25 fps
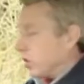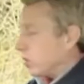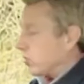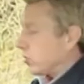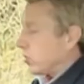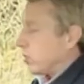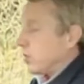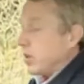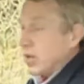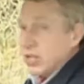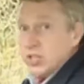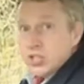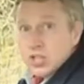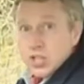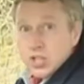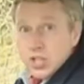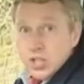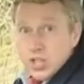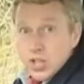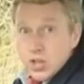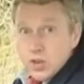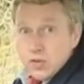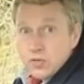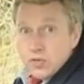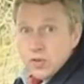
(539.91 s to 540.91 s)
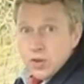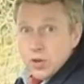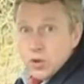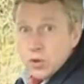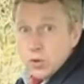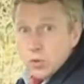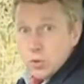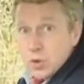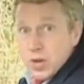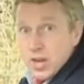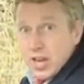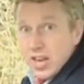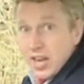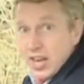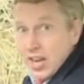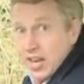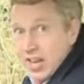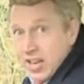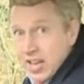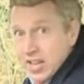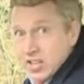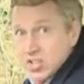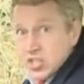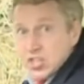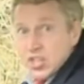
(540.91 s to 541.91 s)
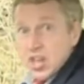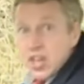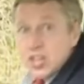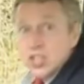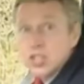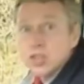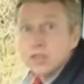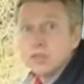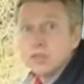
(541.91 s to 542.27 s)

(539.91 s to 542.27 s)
Through it, you view a clear set